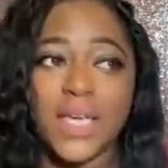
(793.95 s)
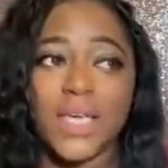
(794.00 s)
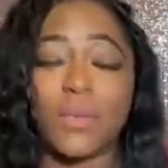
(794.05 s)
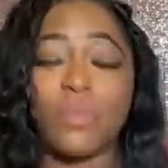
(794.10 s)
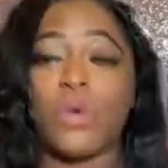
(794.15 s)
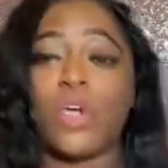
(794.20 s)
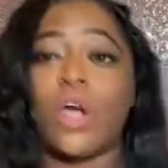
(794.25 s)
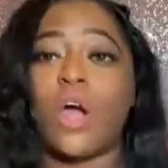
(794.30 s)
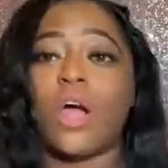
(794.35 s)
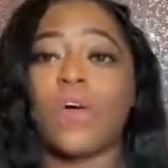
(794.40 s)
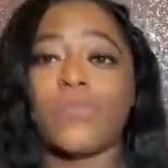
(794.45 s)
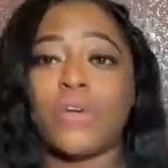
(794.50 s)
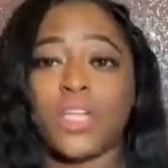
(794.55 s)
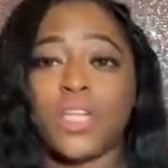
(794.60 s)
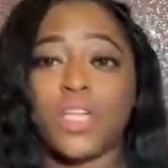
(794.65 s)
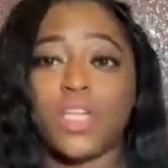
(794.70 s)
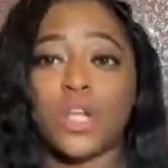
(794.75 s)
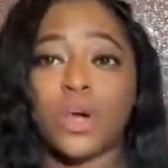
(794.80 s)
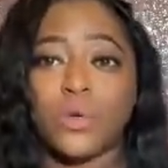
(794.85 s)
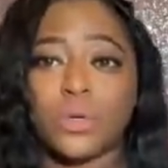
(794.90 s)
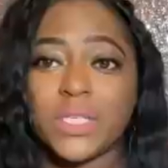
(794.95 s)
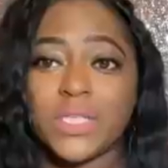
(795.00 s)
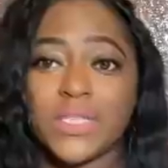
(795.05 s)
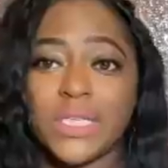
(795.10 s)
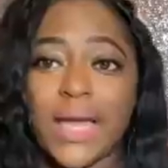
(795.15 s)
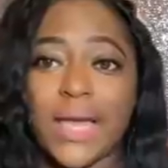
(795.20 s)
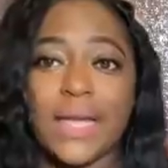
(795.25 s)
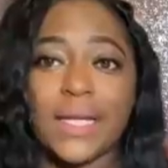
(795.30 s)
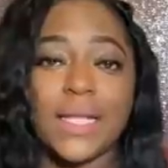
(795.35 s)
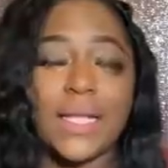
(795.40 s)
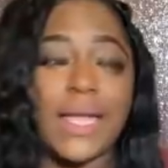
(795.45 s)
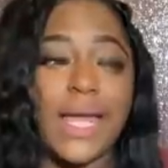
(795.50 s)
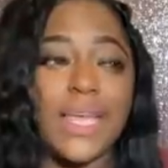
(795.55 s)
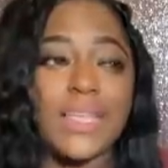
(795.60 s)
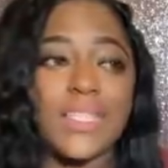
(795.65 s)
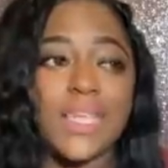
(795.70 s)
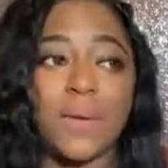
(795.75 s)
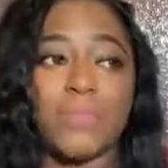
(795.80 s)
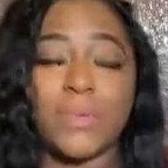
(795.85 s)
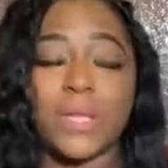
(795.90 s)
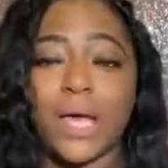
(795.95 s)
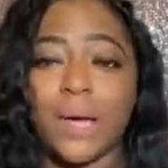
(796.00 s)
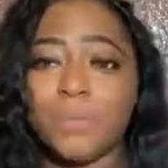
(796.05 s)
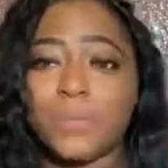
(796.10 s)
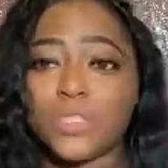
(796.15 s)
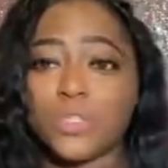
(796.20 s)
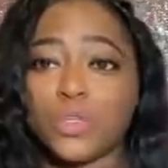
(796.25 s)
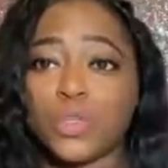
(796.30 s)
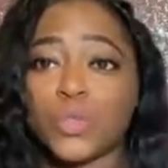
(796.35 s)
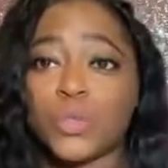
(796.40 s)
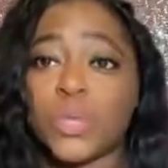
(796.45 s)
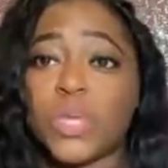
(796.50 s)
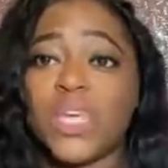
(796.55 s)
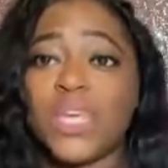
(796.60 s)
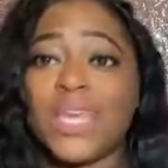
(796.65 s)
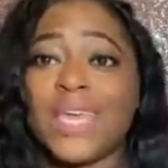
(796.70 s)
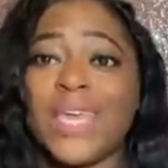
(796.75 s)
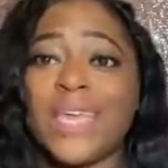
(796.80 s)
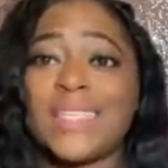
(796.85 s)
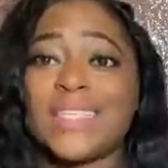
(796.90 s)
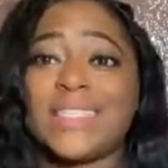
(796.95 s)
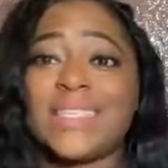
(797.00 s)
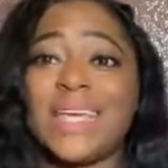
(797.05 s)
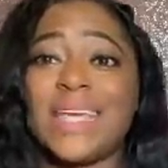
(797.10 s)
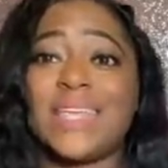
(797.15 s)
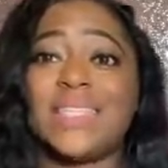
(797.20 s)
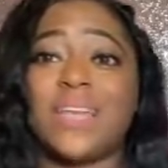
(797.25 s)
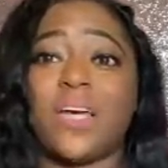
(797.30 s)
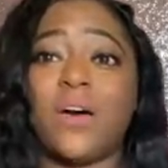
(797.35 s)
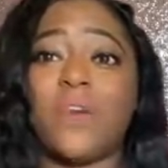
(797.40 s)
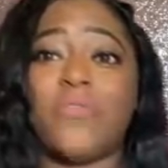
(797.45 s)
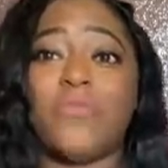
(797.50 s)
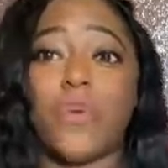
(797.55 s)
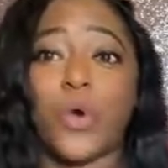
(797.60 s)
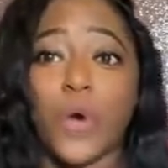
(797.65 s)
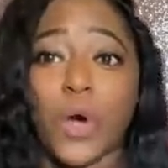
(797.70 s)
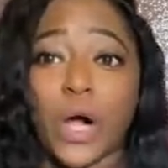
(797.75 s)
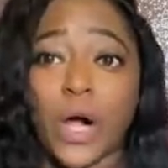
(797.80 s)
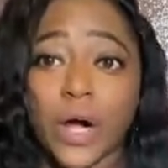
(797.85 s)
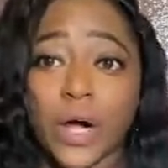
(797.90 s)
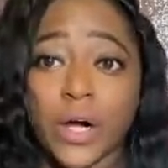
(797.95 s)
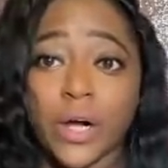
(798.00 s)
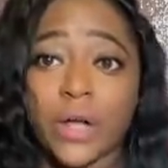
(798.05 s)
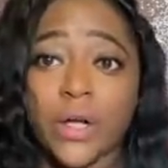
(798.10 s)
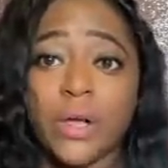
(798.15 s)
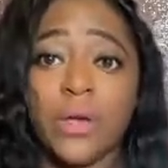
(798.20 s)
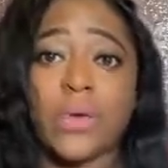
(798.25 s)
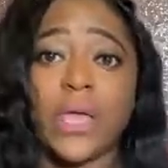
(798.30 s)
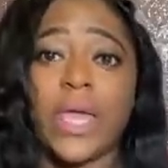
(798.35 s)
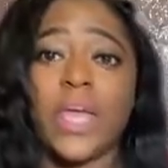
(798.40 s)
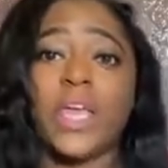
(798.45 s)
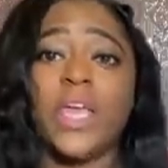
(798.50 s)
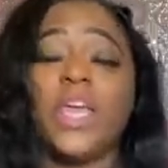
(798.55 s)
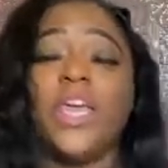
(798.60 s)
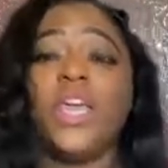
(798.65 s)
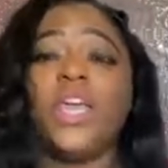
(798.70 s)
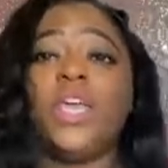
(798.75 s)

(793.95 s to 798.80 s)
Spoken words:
and we already noticed that in the last couple of episodes when he can't stand up for her, okay?